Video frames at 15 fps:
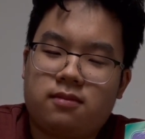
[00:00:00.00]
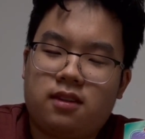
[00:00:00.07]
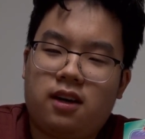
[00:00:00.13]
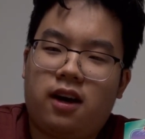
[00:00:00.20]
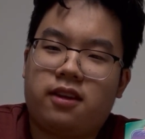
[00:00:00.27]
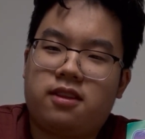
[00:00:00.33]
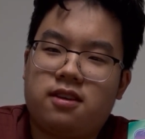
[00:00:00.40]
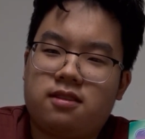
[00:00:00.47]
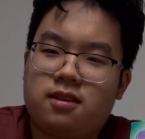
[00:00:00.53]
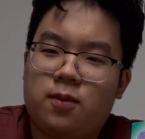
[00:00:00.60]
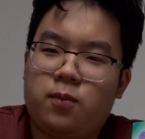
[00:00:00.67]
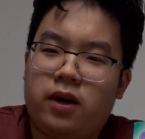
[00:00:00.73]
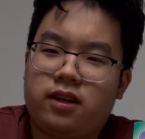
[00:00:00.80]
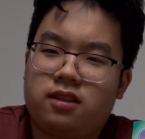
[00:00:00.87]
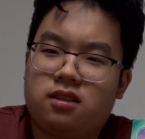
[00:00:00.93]
I think that
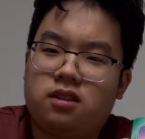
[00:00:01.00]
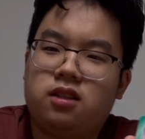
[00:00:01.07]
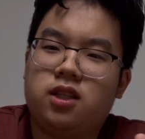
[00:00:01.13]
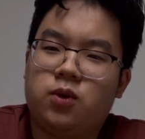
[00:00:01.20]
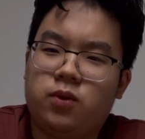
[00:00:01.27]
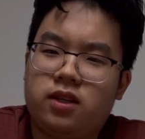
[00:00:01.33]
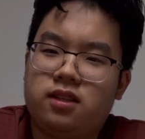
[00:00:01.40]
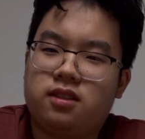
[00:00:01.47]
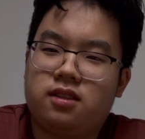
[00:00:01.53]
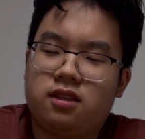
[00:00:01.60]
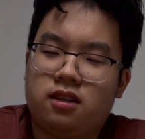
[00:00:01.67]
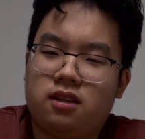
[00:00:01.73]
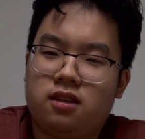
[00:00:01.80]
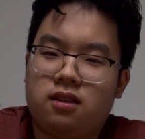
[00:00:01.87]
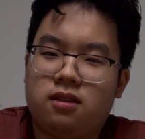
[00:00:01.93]
might clue
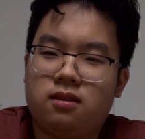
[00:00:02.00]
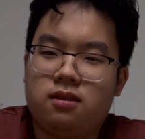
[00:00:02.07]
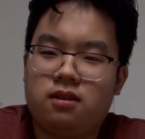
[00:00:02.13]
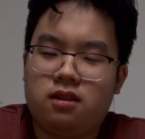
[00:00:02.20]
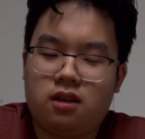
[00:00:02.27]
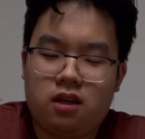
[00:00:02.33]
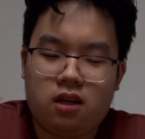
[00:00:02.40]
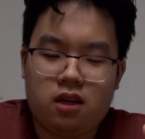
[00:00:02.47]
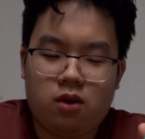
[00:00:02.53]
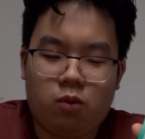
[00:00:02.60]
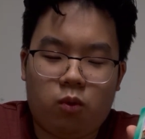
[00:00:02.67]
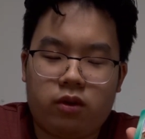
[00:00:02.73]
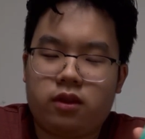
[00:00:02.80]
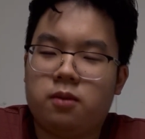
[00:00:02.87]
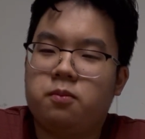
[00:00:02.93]
into
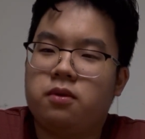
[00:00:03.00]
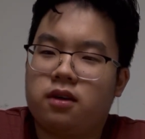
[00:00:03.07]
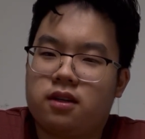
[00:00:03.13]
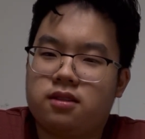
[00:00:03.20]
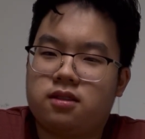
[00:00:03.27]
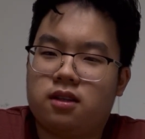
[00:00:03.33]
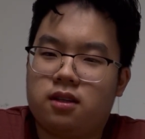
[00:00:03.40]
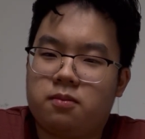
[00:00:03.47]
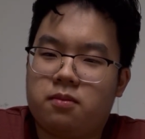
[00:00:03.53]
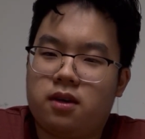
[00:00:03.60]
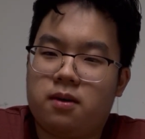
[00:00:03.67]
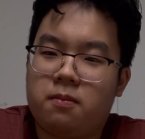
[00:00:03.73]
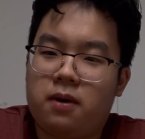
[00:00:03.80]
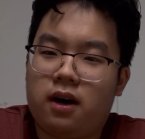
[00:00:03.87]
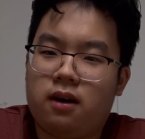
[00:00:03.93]
what the book is going to be
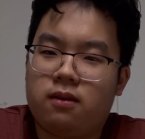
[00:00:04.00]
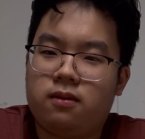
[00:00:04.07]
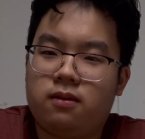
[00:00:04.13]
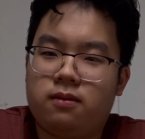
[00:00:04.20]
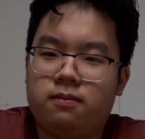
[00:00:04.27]
about.